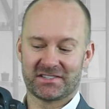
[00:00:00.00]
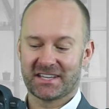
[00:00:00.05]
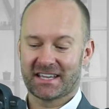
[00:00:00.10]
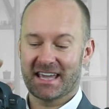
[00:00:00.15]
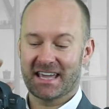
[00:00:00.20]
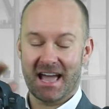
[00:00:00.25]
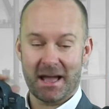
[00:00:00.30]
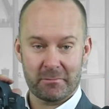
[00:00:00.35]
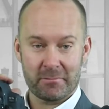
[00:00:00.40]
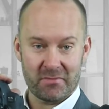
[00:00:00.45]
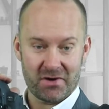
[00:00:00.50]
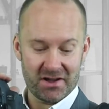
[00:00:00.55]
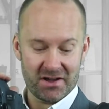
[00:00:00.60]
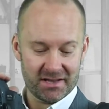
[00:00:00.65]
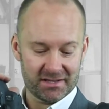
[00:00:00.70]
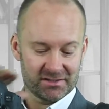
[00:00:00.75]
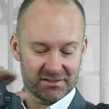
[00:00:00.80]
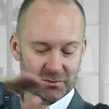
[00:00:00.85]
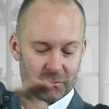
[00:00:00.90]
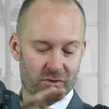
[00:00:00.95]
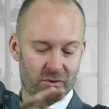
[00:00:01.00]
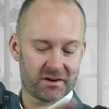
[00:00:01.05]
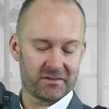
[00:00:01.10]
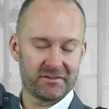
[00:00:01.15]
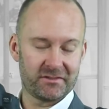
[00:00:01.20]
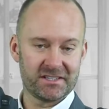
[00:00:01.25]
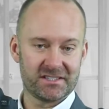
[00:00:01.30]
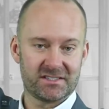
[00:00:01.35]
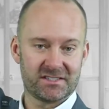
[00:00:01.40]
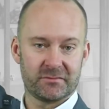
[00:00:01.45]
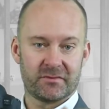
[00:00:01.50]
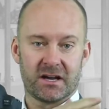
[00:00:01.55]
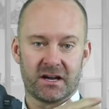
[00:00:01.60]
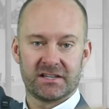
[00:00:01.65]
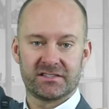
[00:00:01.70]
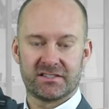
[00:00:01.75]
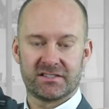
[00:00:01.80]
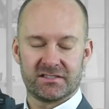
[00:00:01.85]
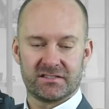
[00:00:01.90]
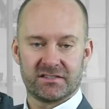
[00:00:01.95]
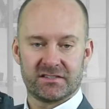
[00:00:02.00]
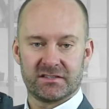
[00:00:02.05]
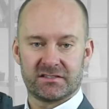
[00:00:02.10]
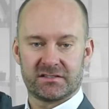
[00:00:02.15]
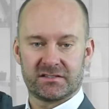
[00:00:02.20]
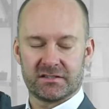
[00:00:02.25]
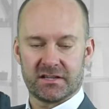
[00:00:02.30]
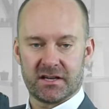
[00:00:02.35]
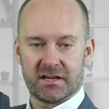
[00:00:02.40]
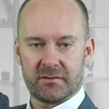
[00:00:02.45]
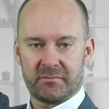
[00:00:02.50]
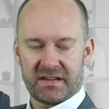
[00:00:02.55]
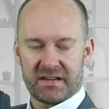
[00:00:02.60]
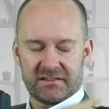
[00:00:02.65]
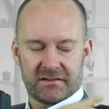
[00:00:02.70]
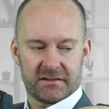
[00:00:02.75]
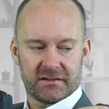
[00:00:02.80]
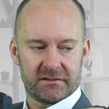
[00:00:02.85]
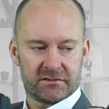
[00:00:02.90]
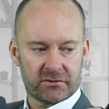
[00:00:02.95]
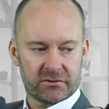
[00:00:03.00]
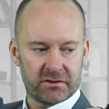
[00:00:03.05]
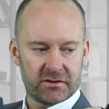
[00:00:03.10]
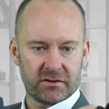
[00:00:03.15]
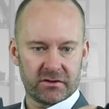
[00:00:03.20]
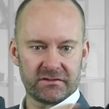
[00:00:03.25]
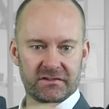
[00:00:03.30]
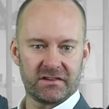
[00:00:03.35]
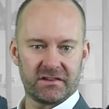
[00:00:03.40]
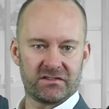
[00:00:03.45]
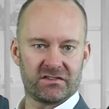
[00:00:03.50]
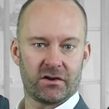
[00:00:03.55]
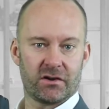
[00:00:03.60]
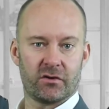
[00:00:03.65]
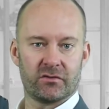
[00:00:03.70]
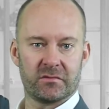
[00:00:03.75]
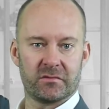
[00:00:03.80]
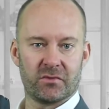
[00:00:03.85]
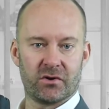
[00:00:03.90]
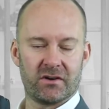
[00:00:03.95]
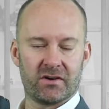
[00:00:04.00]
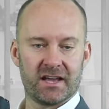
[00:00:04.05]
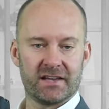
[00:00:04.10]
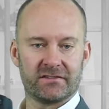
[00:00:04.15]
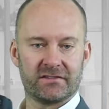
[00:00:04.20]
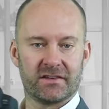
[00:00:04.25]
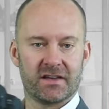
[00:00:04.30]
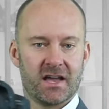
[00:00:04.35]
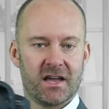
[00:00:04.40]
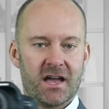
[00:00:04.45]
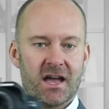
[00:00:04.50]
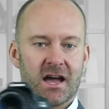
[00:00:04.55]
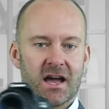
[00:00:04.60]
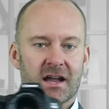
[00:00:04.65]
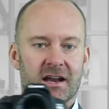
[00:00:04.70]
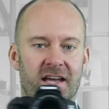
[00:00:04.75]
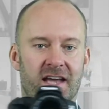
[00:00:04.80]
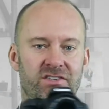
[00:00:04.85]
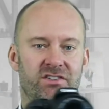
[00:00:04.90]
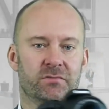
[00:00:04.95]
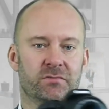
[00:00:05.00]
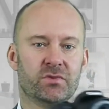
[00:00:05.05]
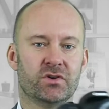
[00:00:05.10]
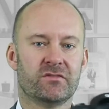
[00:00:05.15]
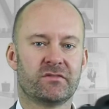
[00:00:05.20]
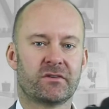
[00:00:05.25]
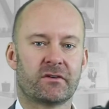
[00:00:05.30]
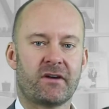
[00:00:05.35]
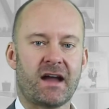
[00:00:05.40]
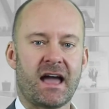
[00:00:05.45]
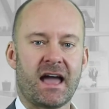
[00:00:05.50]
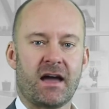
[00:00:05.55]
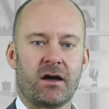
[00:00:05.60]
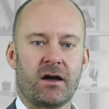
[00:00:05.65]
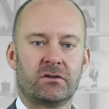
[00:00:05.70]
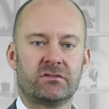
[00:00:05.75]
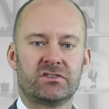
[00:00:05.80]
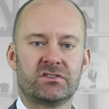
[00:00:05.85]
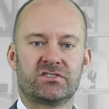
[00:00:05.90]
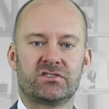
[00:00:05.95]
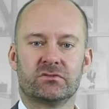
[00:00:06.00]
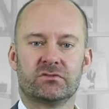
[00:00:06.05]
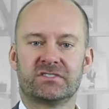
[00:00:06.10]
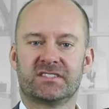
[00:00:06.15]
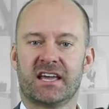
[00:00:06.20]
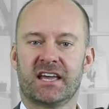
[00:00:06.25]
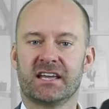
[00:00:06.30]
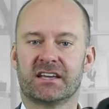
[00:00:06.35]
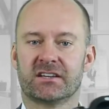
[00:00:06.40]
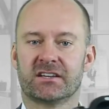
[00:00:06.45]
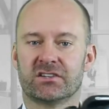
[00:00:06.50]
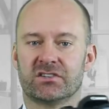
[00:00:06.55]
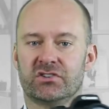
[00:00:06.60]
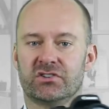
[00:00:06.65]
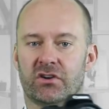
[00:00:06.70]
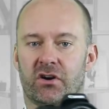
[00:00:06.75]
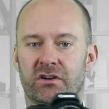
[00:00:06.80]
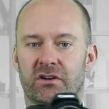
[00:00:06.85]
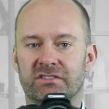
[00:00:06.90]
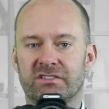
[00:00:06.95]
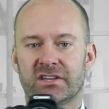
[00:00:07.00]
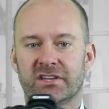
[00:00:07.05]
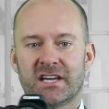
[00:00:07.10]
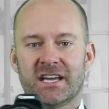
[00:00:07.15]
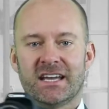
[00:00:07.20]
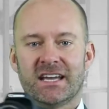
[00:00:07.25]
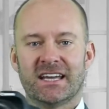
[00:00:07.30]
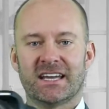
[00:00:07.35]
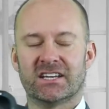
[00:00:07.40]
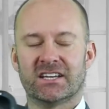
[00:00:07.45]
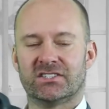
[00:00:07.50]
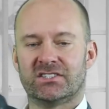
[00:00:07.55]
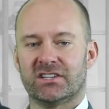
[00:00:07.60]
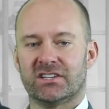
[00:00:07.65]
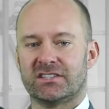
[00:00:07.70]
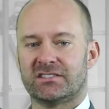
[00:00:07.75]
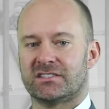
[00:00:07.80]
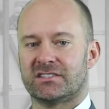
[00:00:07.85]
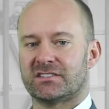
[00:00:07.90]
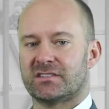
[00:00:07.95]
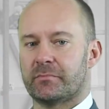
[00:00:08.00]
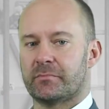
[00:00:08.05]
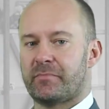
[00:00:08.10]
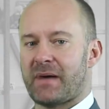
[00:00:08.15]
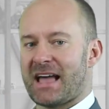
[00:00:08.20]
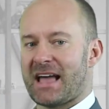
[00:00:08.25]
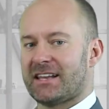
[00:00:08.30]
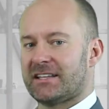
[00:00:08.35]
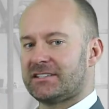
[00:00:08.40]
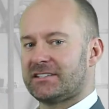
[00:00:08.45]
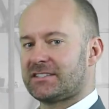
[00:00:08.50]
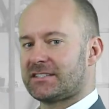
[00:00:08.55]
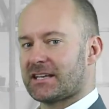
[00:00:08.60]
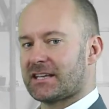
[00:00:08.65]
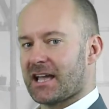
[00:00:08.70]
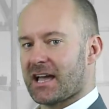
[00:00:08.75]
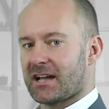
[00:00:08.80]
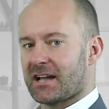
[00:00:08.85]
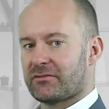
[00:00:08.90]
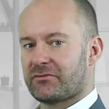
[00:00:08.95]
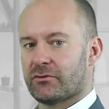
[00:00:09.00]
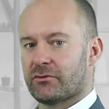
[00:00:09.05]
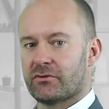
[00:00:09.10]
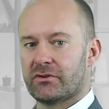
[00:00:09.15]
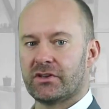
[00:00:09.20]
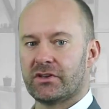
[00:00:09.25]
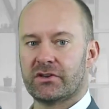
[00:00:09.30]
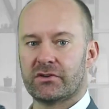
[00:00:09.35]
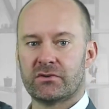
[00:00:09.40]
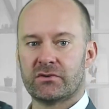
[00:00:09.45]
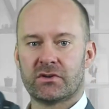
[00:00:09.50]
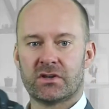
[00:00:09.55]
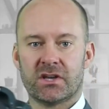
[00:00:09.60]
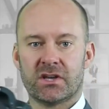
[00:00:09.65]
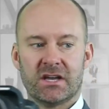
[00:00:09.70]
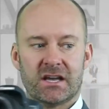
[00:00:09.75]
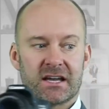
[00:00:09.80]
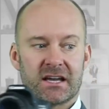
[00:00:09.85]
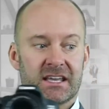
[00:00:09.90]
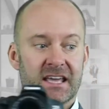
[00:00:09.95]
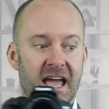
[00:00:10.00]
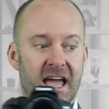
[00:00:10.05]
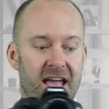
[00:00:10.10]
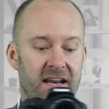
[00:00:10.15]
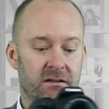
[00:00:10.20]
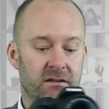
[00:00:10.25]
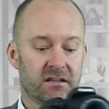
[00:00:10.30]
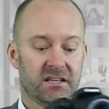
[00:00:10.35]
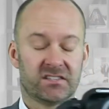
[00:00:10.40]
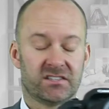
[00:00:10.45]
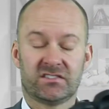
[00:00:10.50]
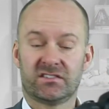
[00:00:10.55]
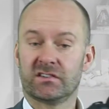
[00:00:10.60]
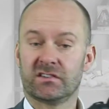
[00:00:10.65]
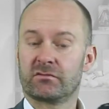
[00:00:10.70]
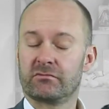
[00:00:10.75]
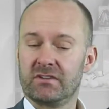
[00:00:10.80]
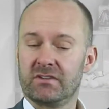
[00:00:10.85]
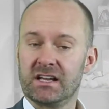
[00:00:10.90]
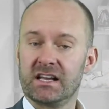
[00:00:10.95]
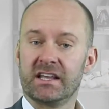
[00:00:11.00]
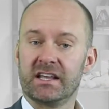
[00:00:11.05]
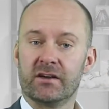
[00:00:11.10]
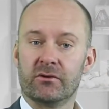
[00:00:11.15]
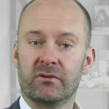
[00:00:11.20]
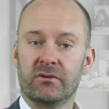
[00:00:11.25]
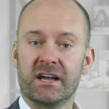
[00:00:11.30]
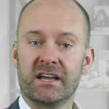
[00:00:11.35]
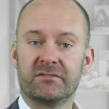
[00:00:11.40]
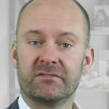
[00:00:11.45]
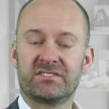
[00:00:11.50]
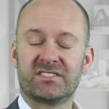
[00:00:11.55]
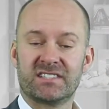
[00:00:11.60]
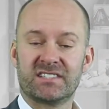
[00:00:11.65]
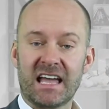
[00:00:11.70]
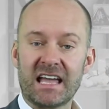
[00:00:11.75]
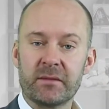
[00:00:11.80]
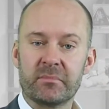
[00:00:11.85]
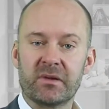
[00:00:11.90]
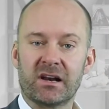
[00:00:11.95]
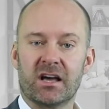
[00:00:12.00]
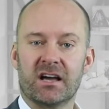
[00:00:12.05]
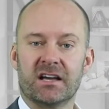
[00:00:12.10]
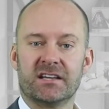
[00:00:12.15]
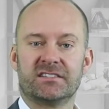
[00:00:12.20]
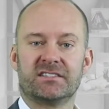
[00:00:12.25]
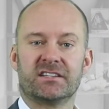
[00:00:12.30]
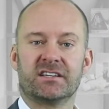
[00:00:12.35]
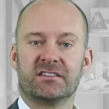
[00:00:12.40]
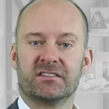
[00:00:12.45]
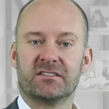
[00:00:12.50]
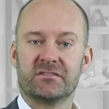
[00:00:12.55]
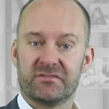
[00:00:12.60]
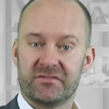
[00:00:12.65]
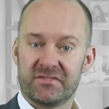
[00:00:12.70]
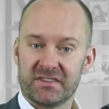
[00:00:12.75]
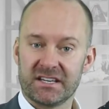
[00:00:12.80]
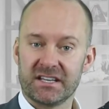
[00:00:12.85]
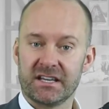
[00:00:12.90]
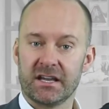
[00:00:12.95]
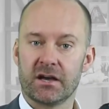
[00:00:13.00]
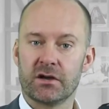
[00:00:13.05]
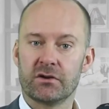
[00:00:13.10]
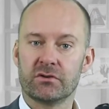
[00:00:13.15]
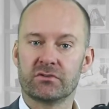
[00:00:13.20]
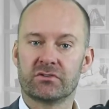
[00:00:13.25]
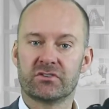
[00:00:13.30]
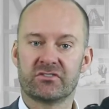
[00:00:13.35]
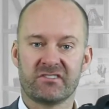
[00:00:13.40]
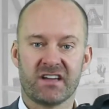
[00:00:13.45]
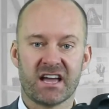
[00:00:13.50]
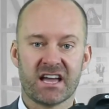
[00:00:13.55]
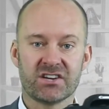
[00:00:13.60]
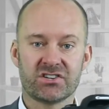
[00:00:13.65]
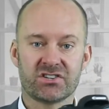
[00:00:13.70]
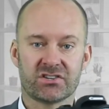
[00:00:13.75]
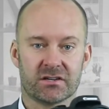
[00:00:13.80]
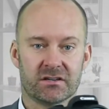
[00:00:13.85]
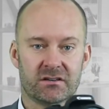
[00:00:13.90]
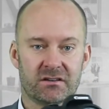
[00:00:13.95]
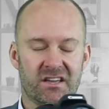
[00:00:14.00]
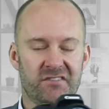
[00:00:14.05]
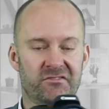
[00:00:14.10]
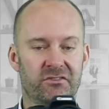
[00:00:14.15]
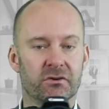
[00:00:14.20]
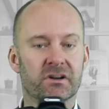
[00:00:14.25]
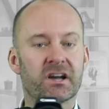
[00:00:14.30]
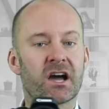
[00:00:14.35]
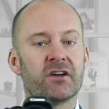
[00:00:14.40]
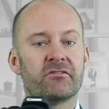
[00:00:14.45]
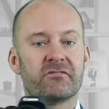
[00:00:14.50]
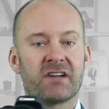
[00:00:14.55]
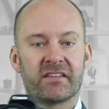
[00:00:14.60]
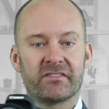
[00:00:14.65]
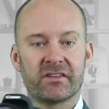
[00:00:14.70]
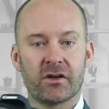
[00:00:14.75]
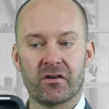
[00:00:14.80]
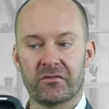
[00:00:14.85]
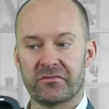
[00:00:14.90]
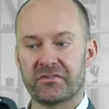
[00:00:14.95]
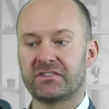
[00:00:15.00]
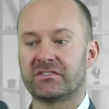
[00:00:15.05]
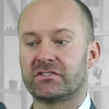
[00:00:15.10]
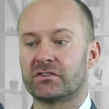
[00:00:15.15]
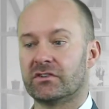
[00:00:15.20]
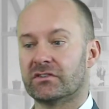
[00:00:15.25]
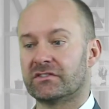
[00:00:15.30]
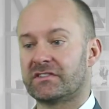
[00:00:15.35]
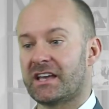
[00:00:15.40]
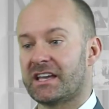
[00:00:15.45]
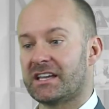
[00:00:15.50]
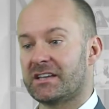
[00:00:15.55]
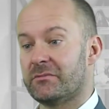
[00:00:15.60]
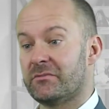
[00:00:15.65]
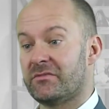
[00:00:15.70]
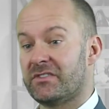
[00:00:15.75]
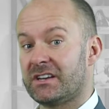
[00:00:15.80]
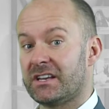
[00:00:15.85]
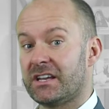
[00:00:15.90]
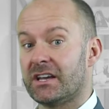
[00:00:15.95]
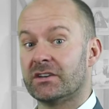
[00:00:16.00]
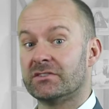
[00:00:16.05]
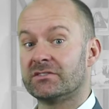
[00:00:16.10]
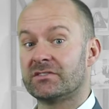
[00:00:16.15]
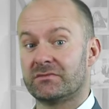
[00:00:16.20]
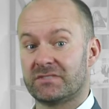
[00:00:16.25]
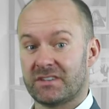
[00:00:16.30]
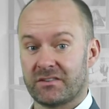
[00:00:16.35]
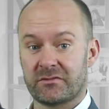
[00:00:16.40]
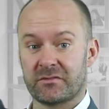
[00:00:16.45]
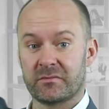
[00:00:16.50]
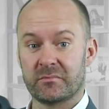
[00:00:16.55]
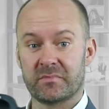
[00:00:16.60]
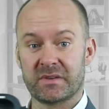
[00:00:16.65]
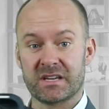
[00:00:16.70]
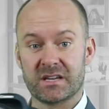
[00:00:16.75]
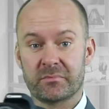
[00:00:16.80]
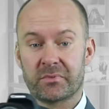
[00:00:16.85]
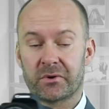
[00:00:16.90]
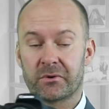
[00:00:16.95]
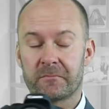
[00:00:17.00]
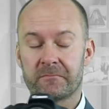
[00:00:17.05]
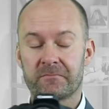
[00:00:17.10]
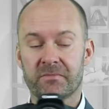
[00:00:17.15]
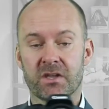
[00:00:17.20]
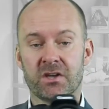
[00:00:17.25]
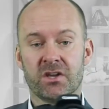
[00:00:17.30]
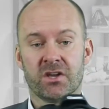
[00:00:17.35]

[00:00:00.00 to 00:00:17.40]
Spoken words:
the camera to one of these devices that's basically screwed onto your shoulder more or less, and as you move around, as you're taking a shot, it just does a balancing act for you. Again, it's just really a way of stabilizing the video creation if you're going around the office and you're taking videos of different people.